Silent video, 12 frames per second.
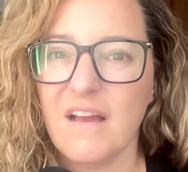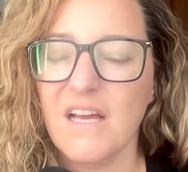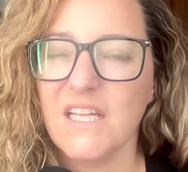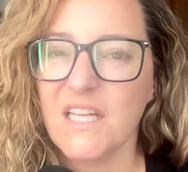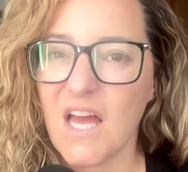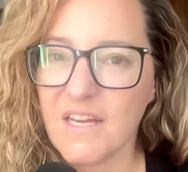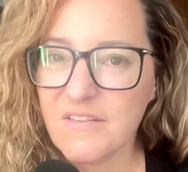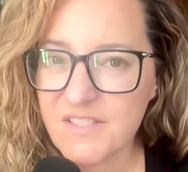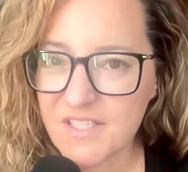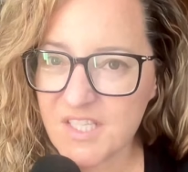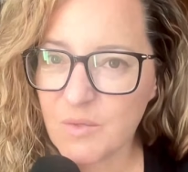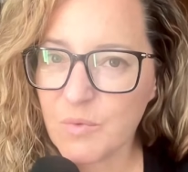A lot of
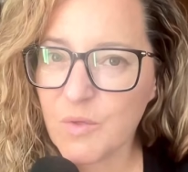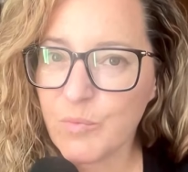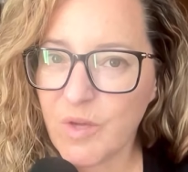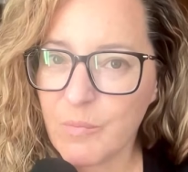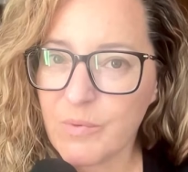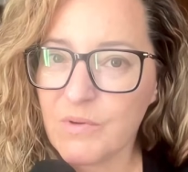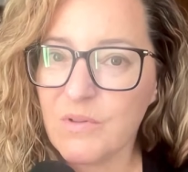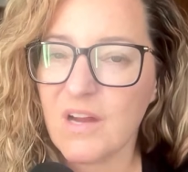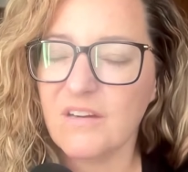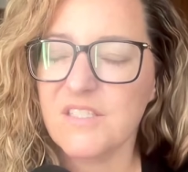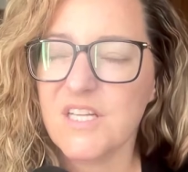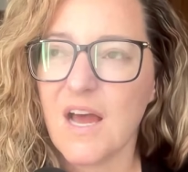Disney World people
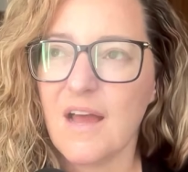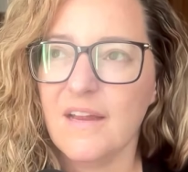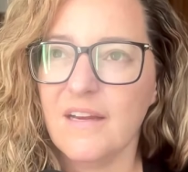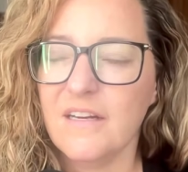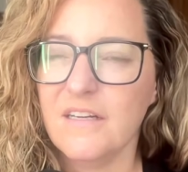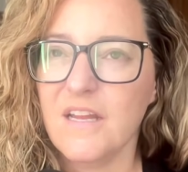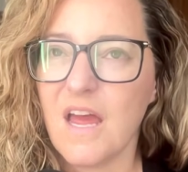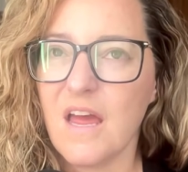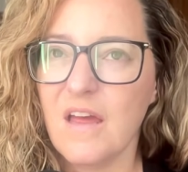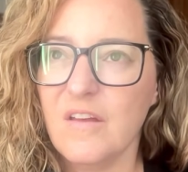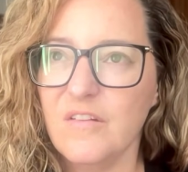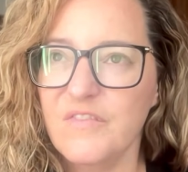are tired
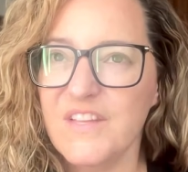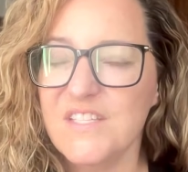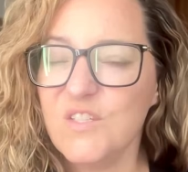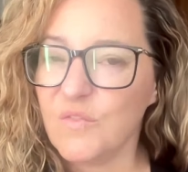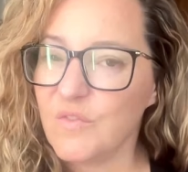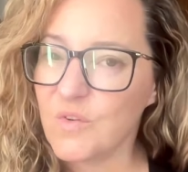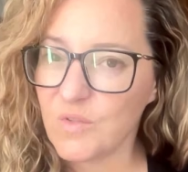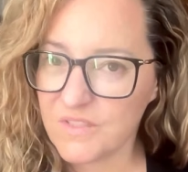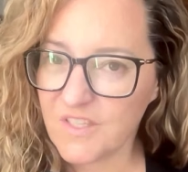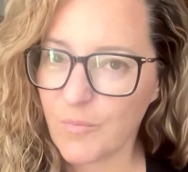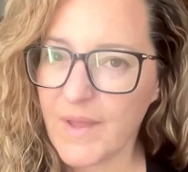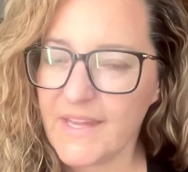of the
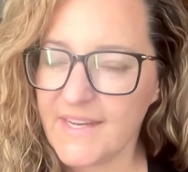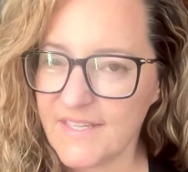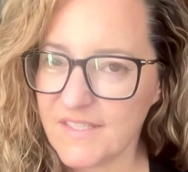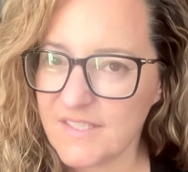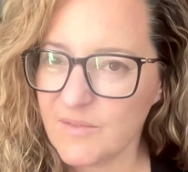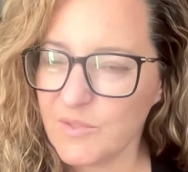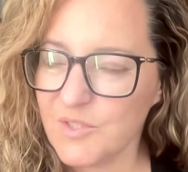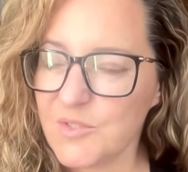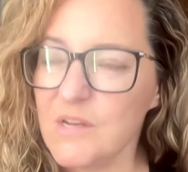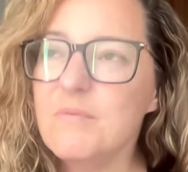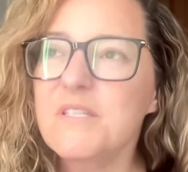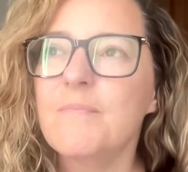difficulty of planning Disney World
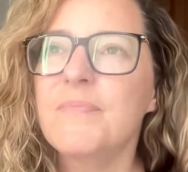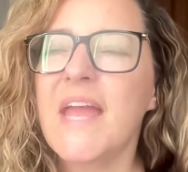trips,